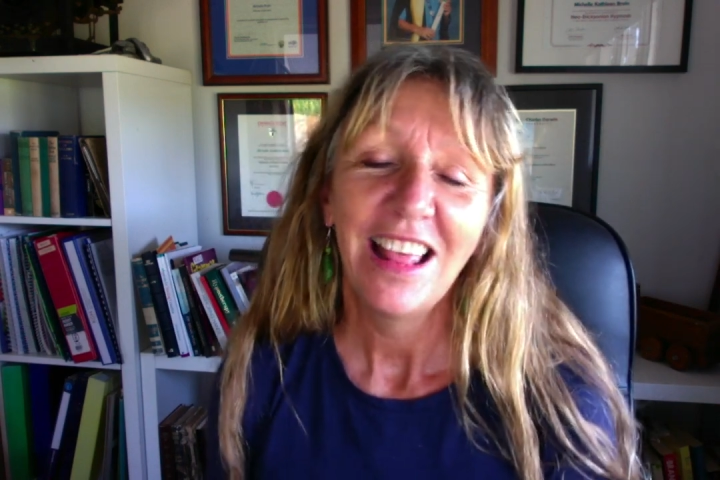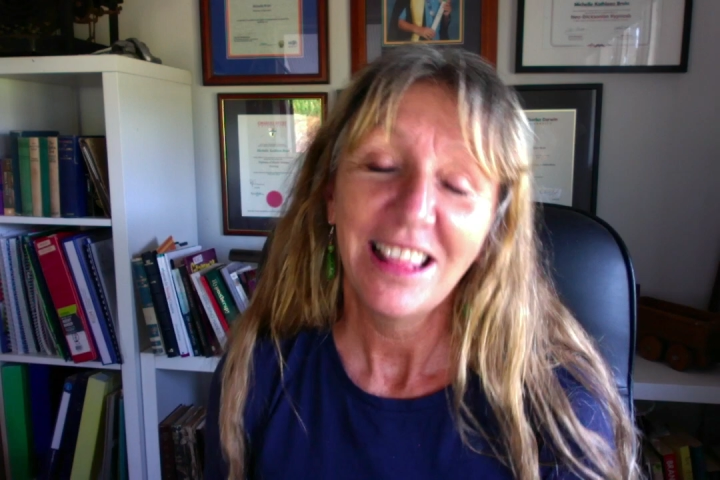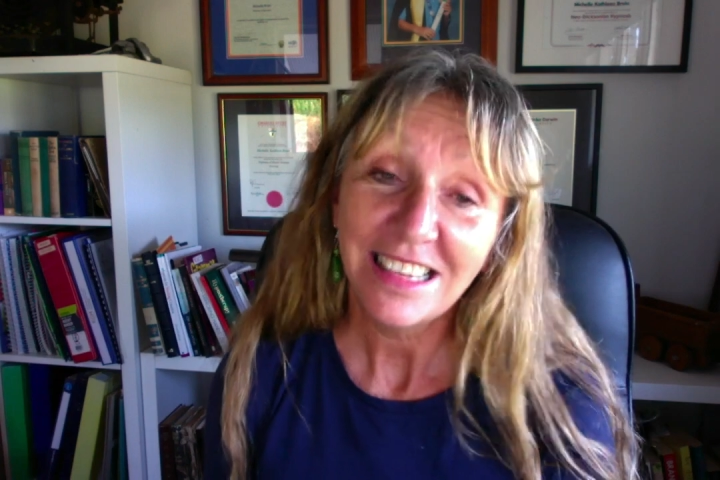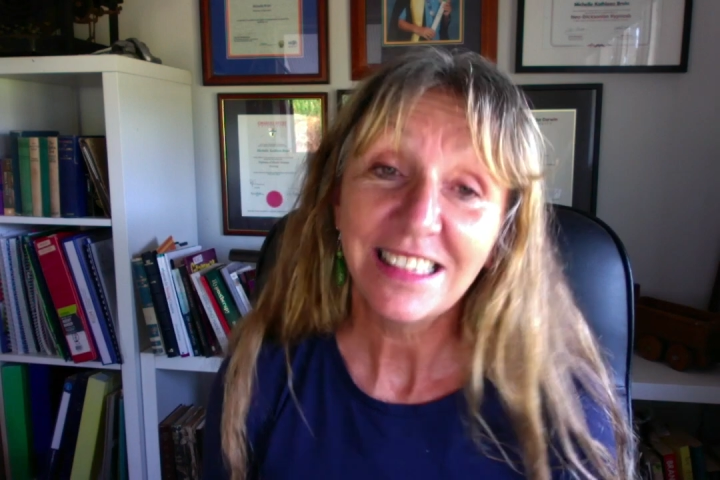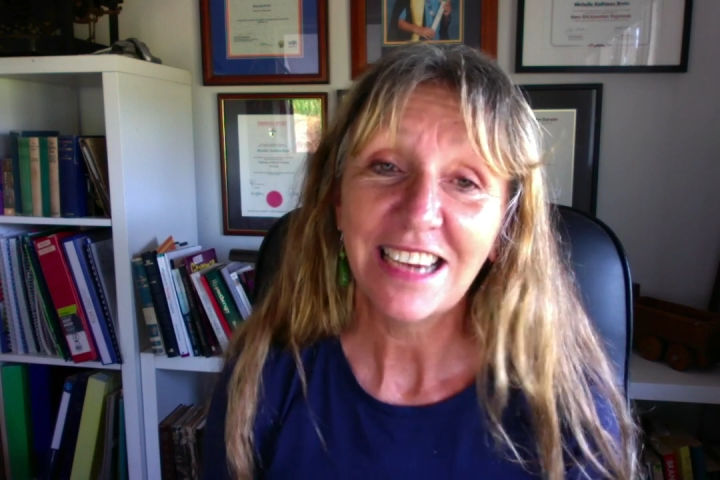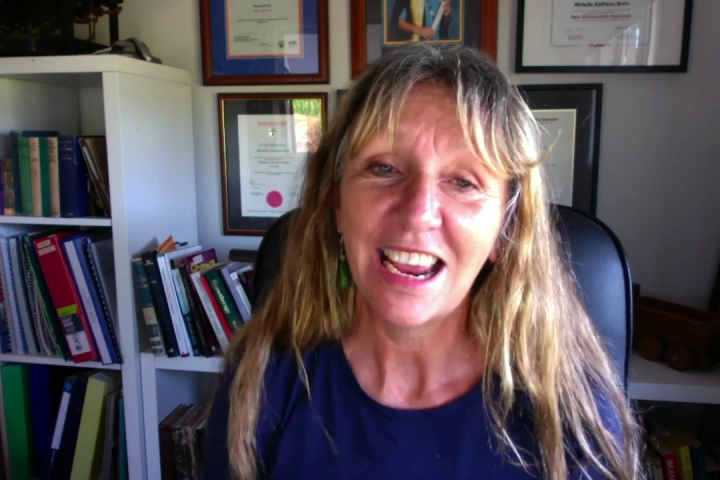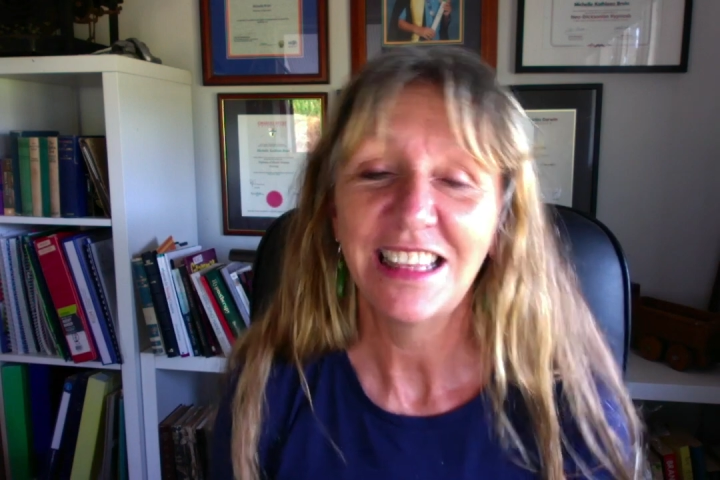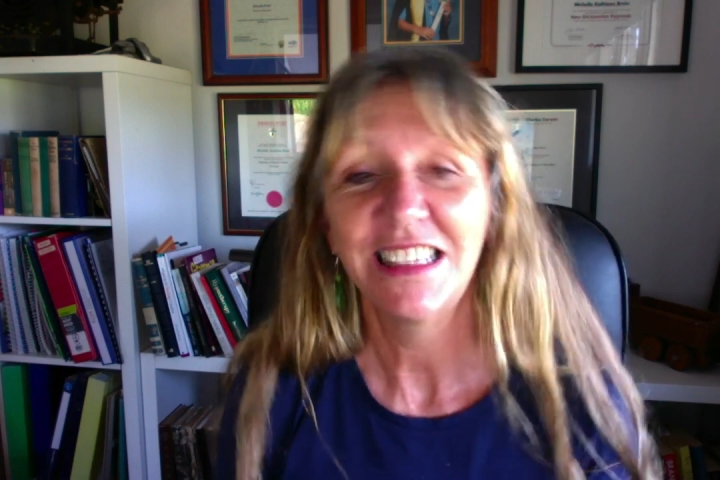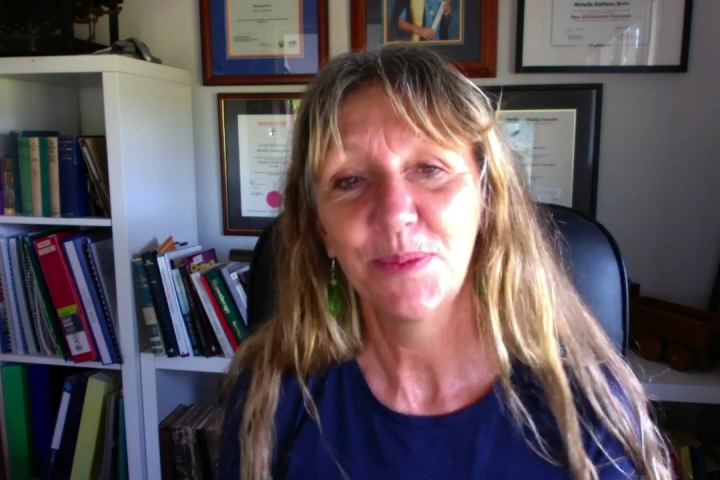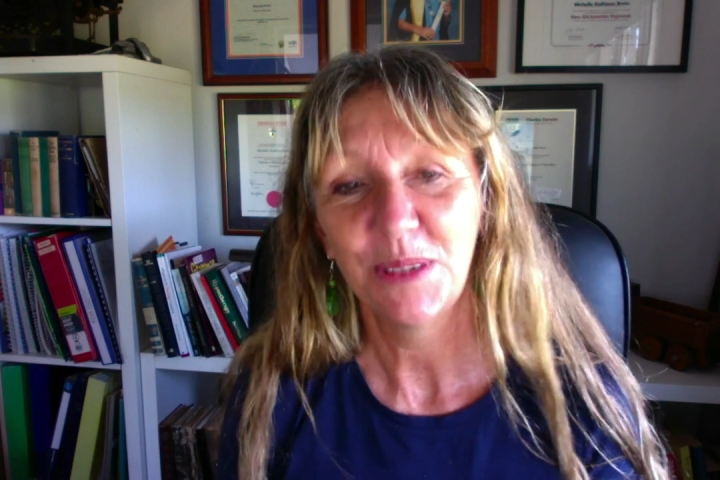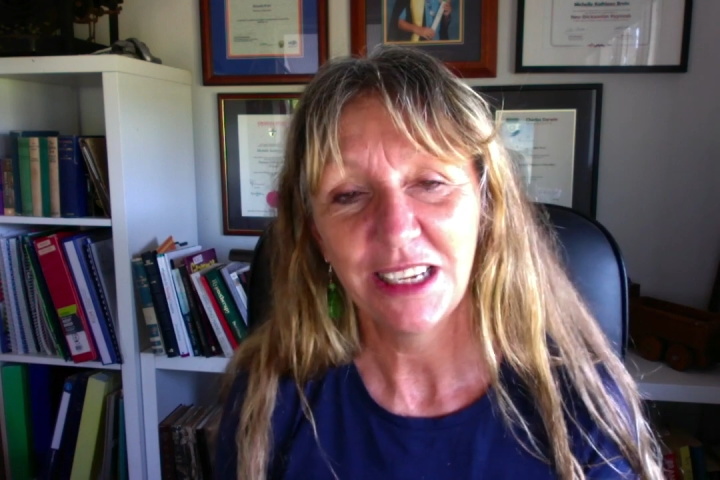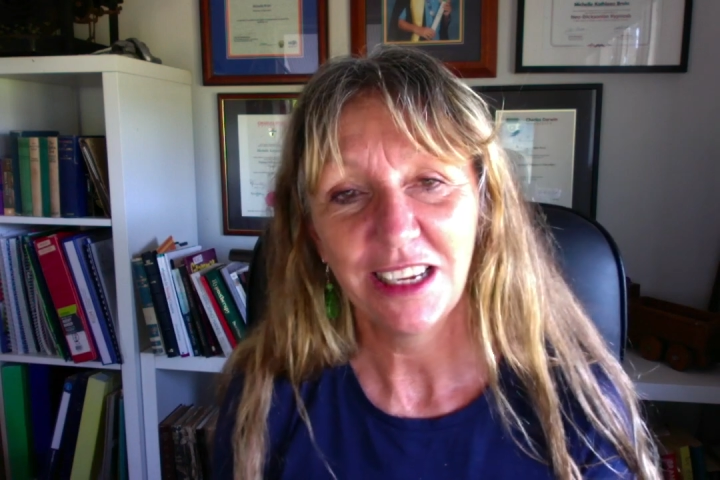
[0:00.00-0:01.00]
This day,
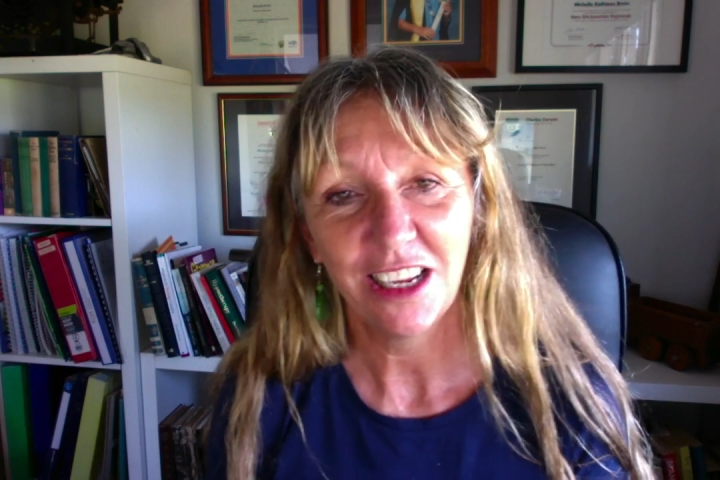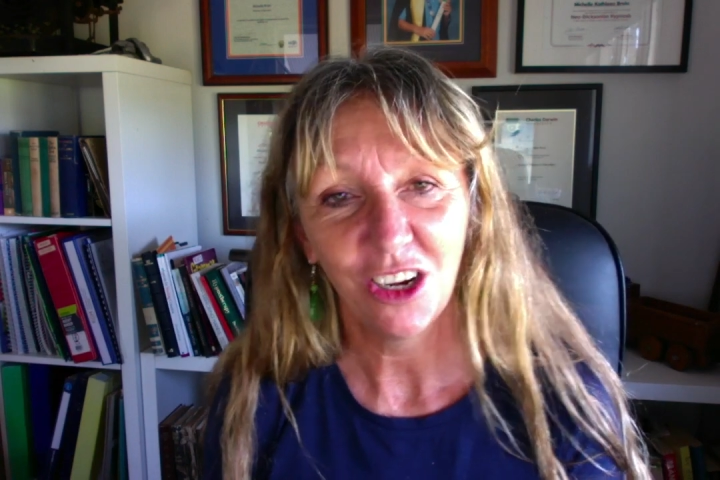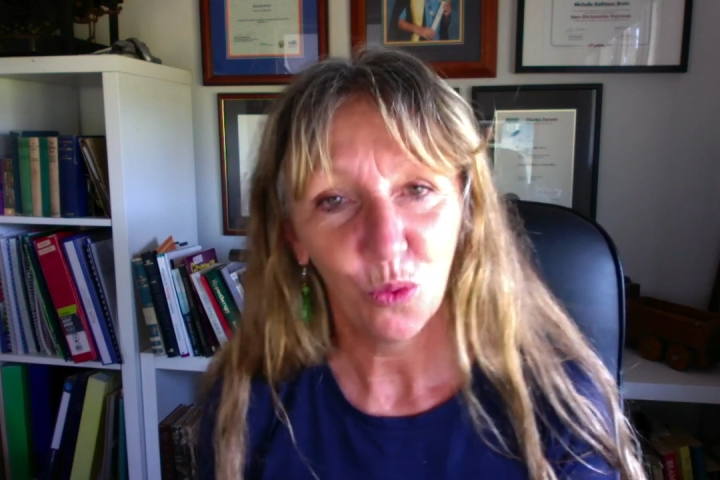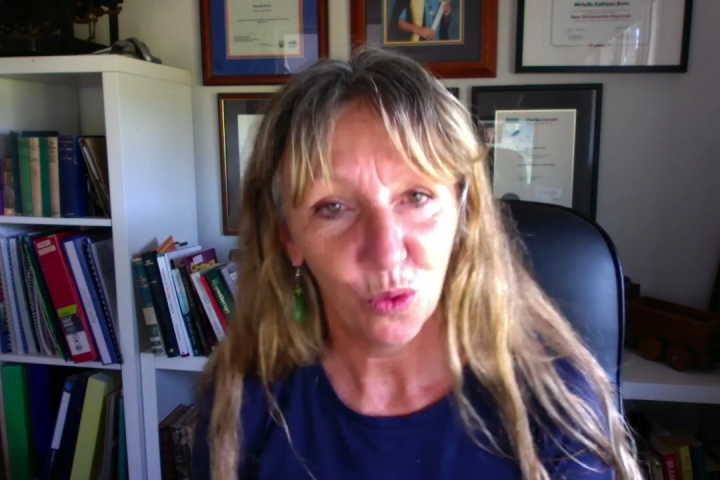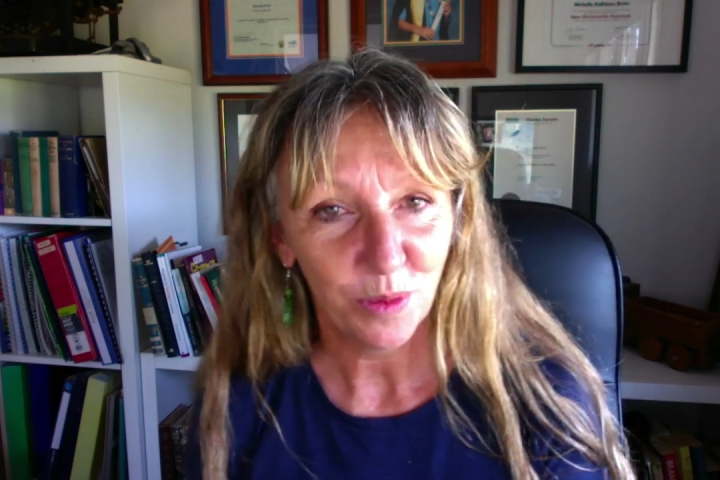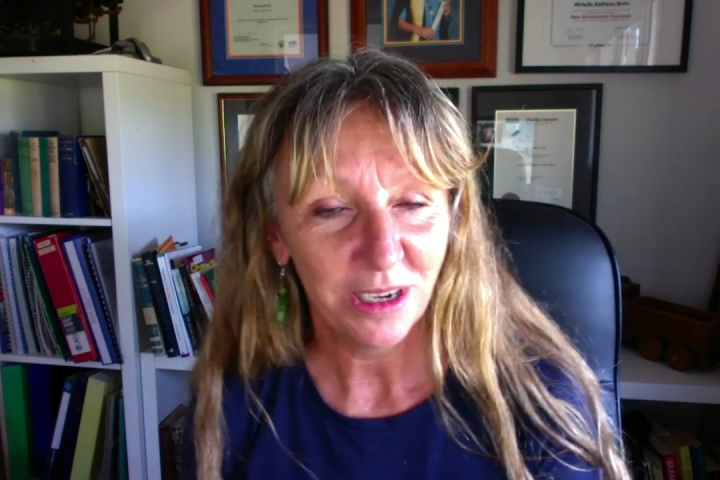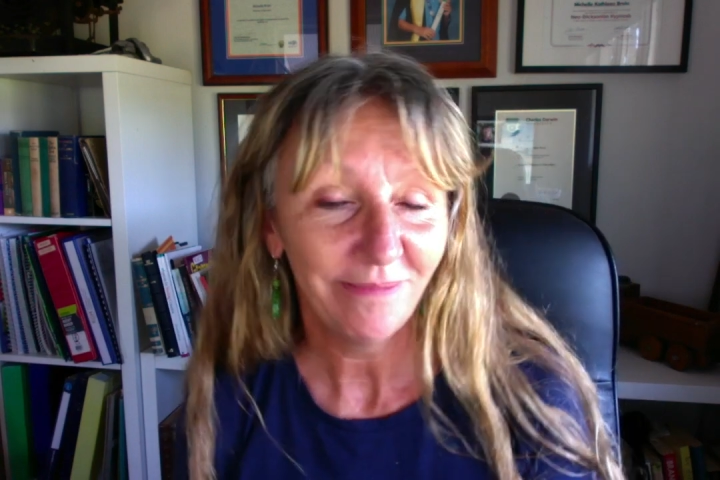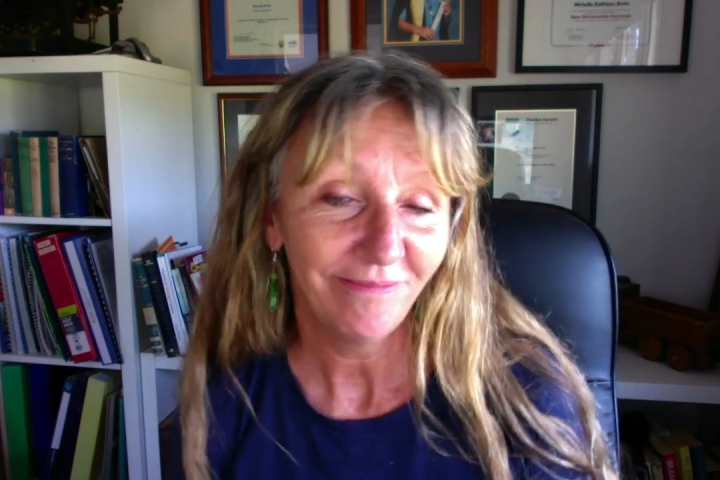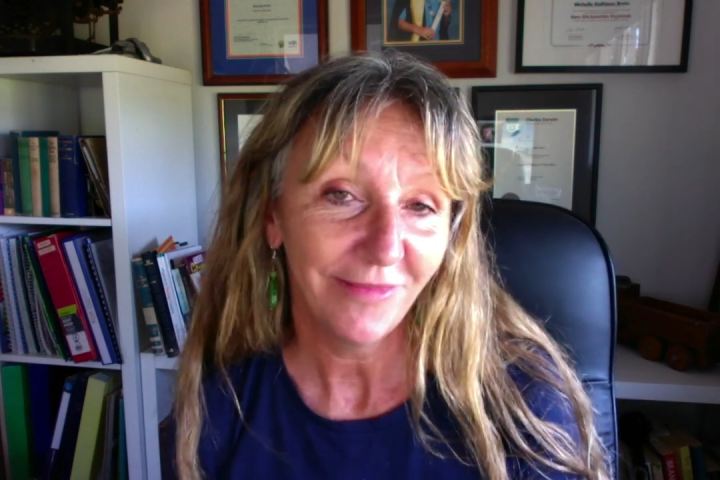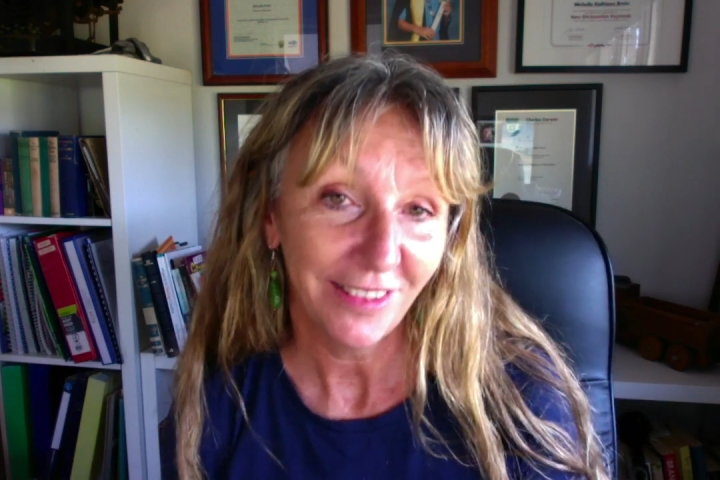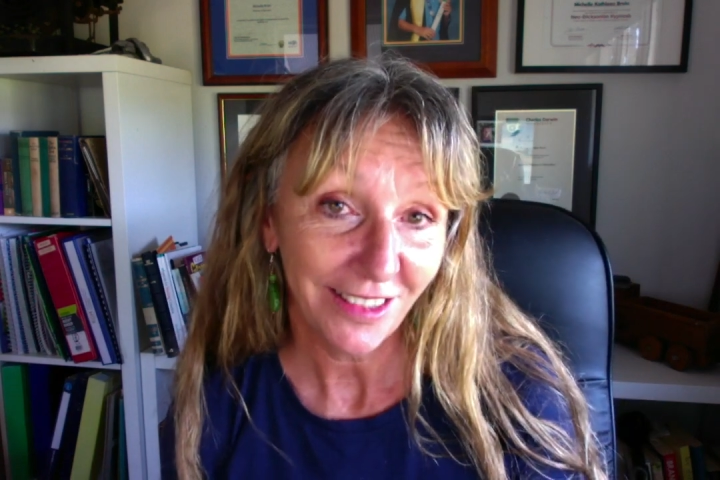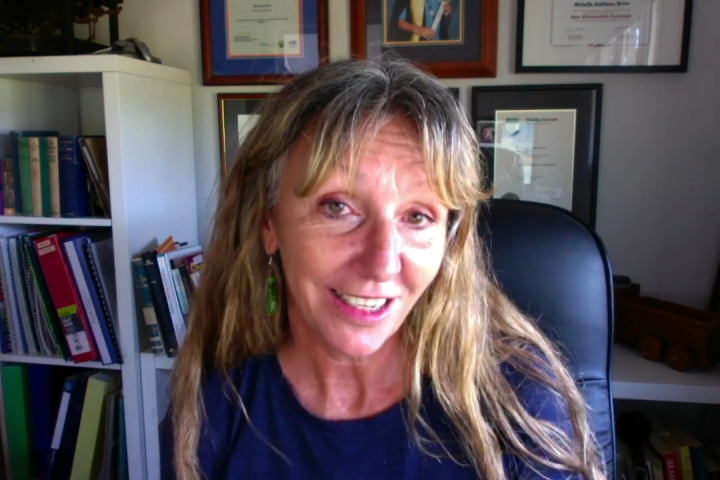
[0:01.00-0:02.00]
this particular woman
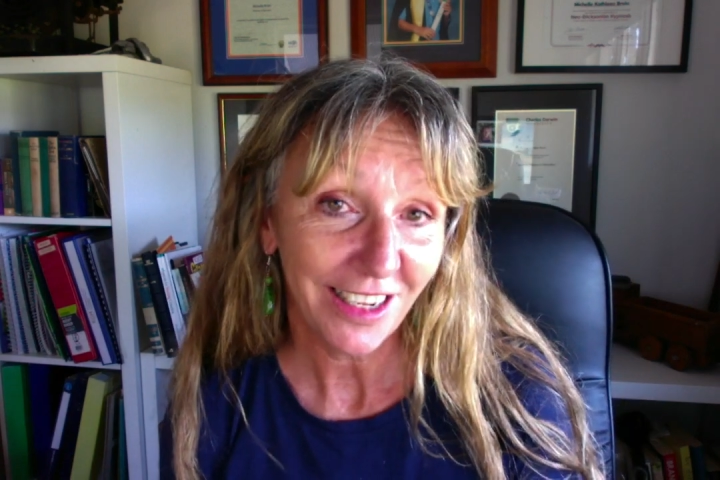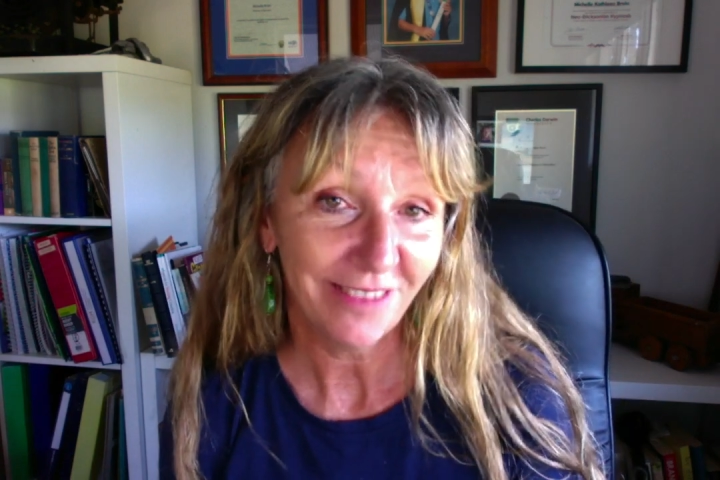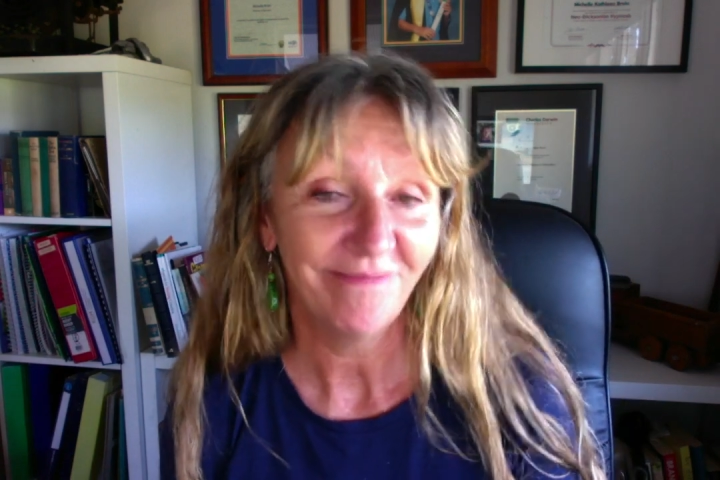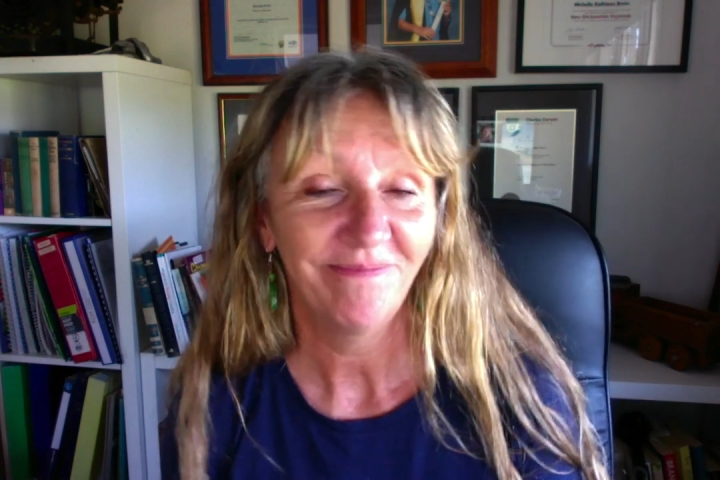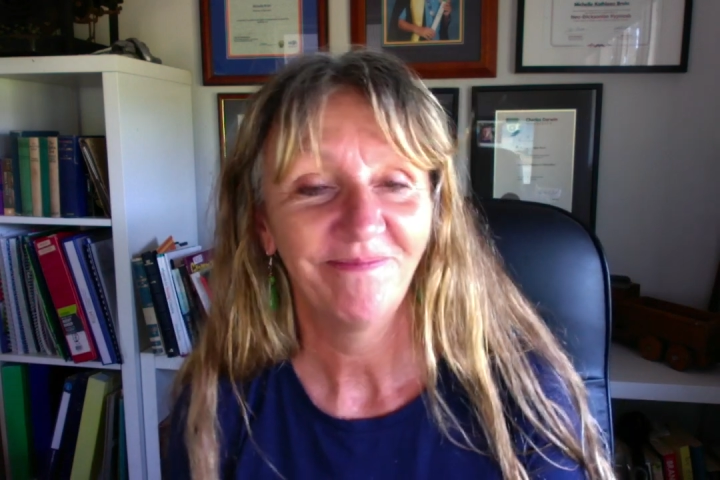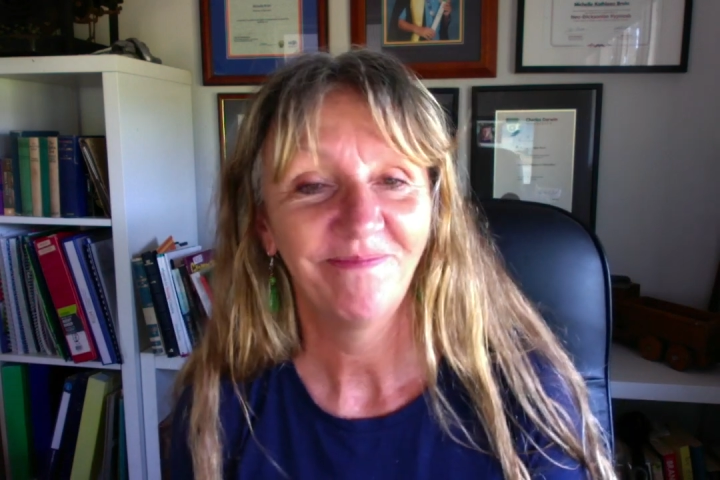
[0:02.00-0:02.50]
did.